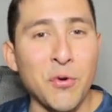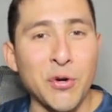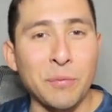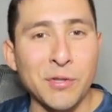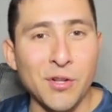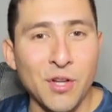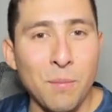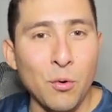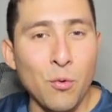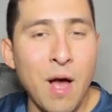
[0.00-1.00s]

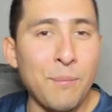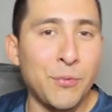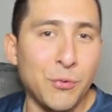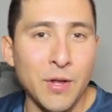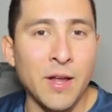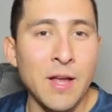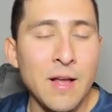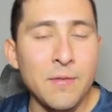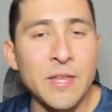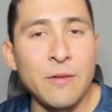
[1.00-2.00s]
crypto.com blue app to the
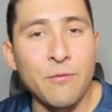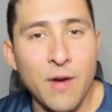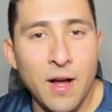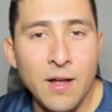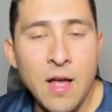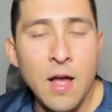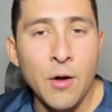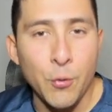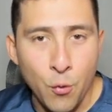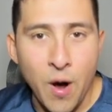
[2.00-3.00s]
DeFi
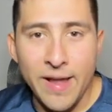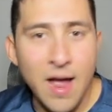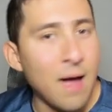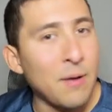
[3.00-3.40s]
white app,